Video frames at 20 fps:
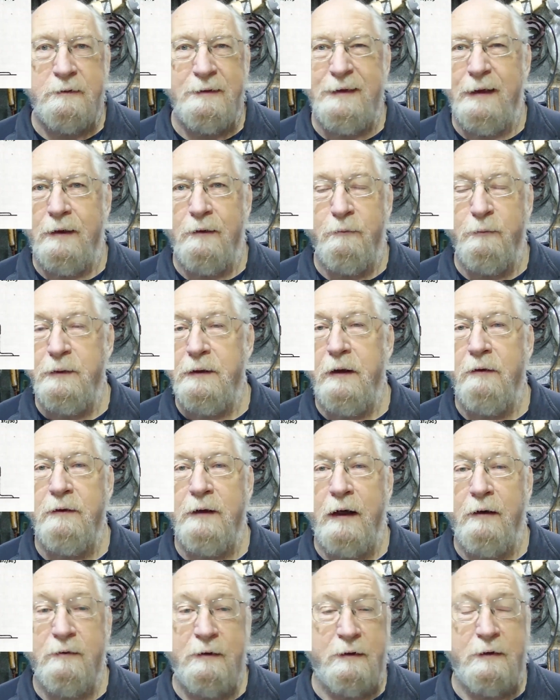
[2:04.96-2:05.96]
I don't
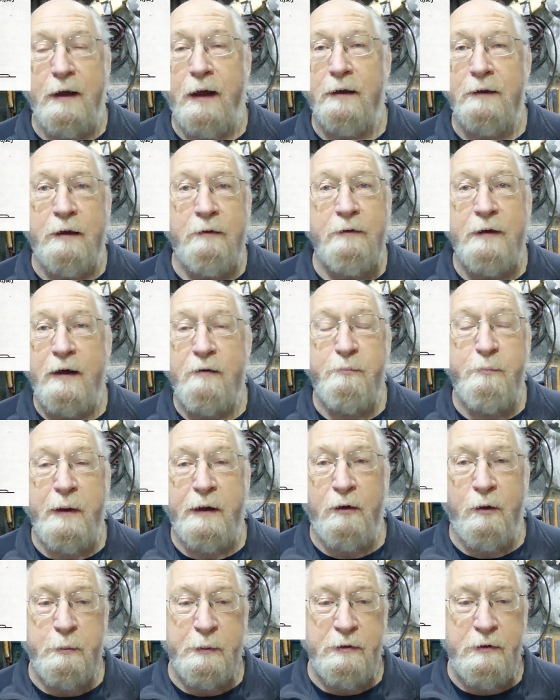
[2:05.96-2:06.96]
have
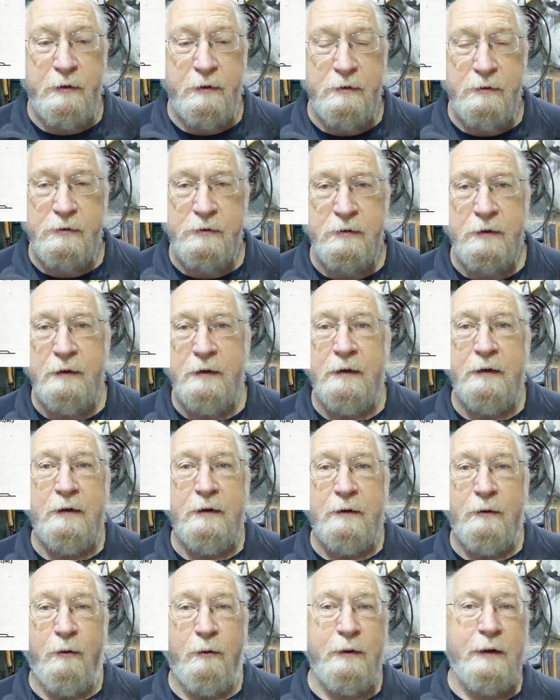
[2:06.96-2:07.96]
manometers.
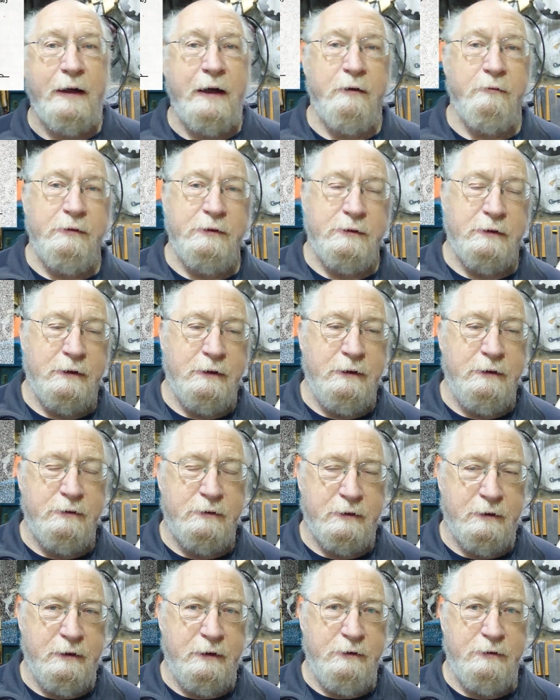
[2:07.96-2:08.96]
All I have is
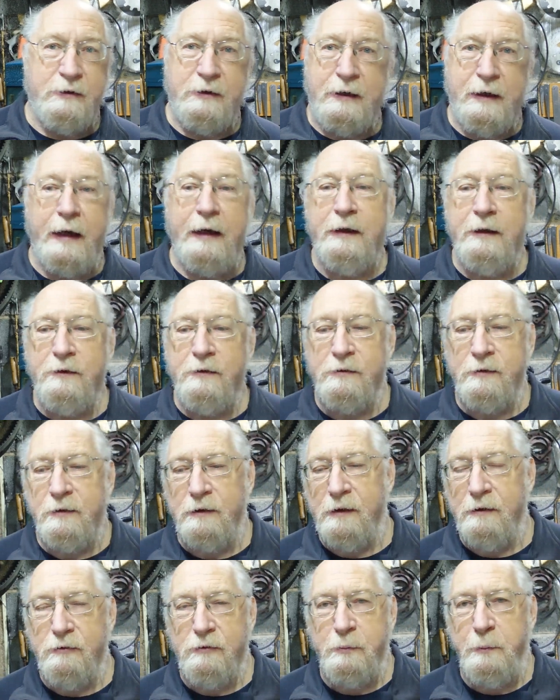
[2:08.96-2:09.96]
a gauge
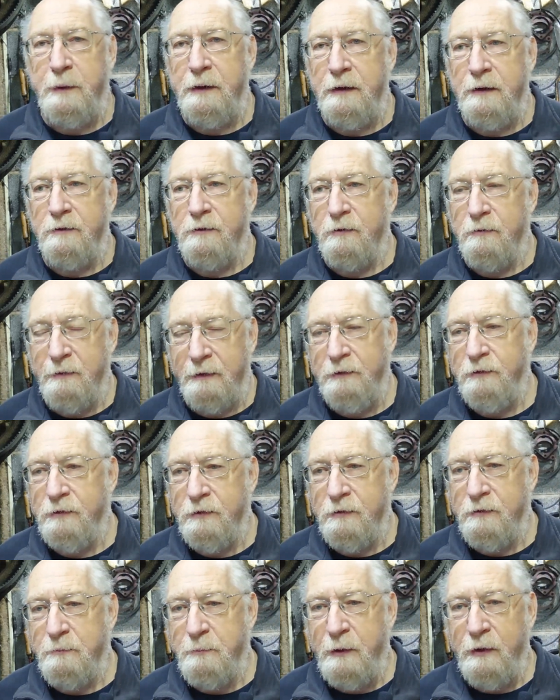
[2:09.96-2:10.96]
that gives me sort of
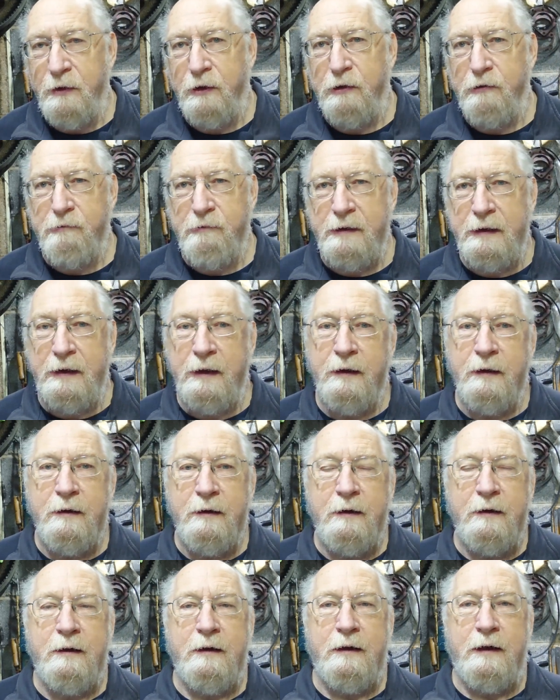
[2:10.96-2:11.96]
inches of mercury,
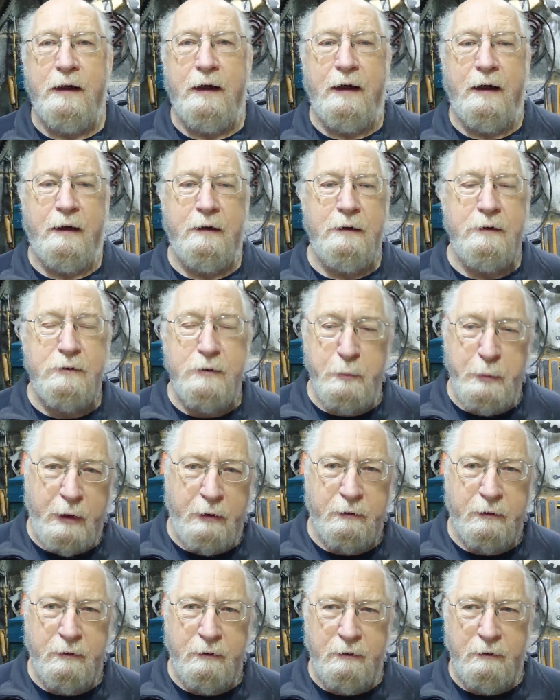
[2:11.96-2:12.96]
and there's a
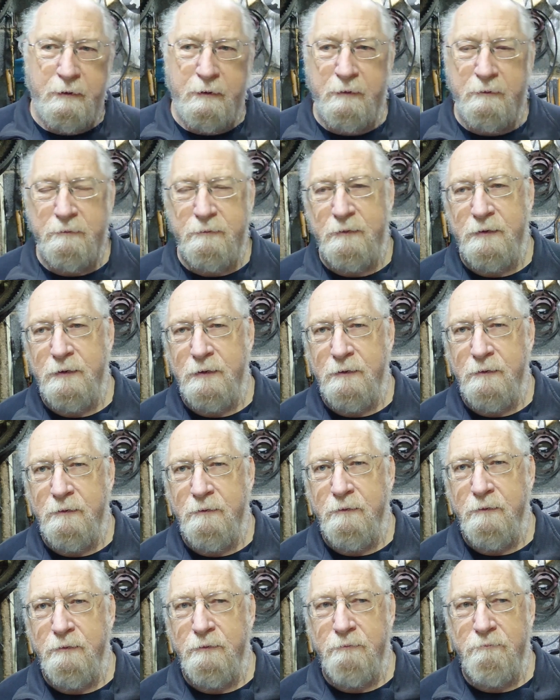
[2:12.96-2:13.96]
bottle
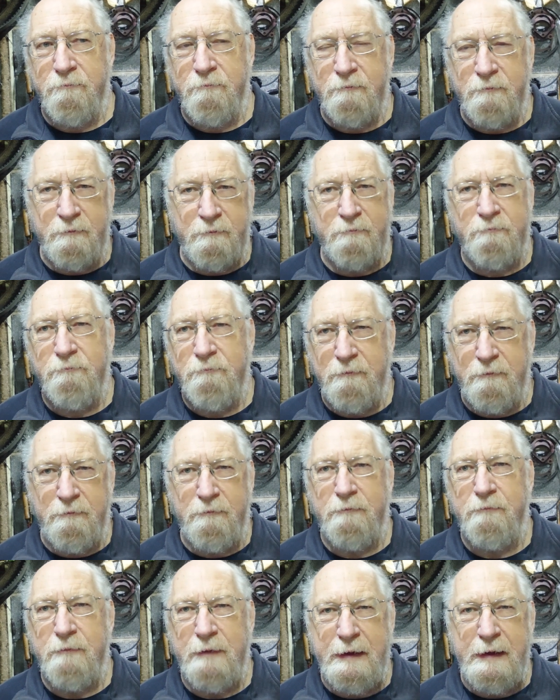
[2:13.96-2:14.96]
to
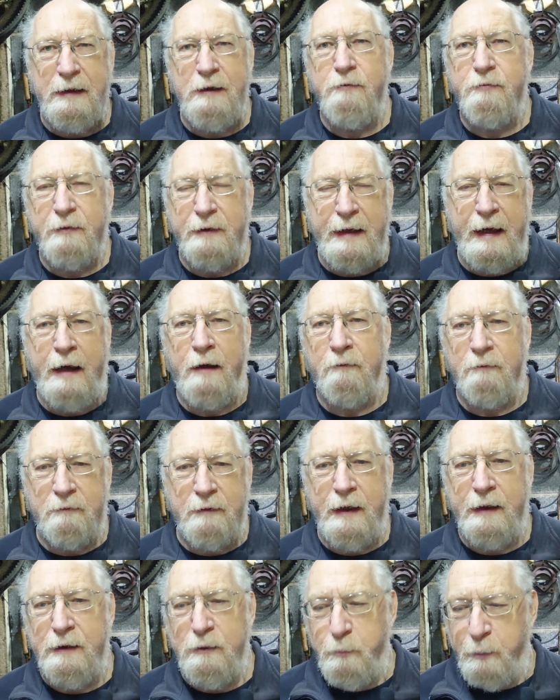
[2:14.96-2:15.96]
even out
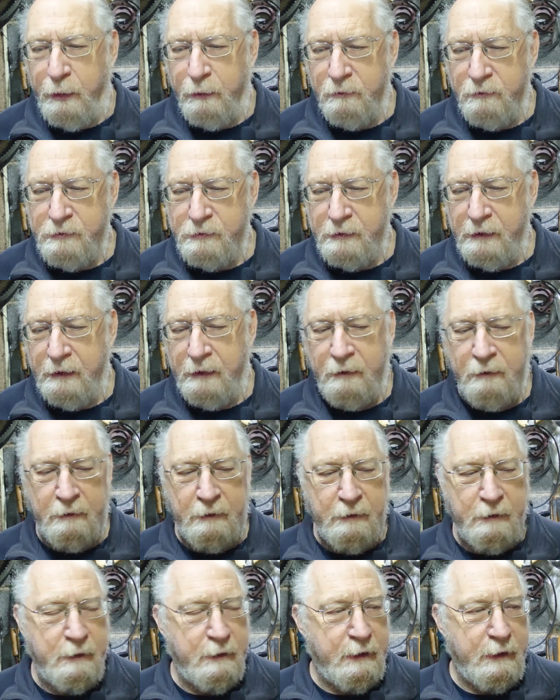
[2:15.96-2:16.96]
any pulsing.
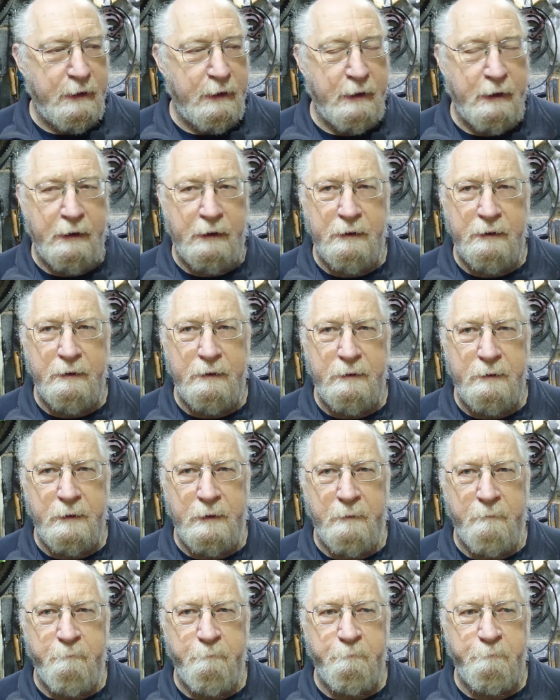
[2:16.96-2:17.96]
And
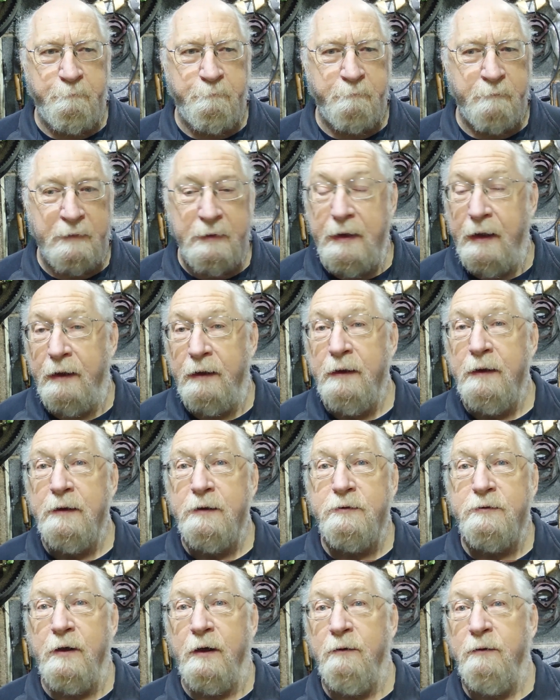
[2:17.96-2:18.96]

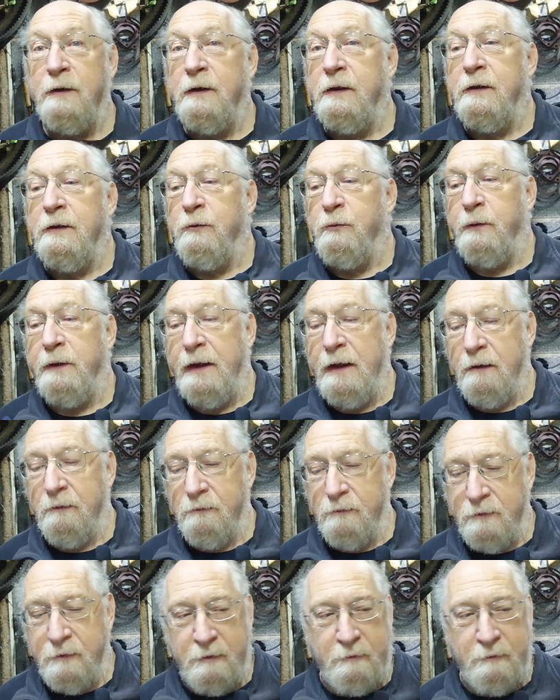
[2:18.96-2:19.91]
so without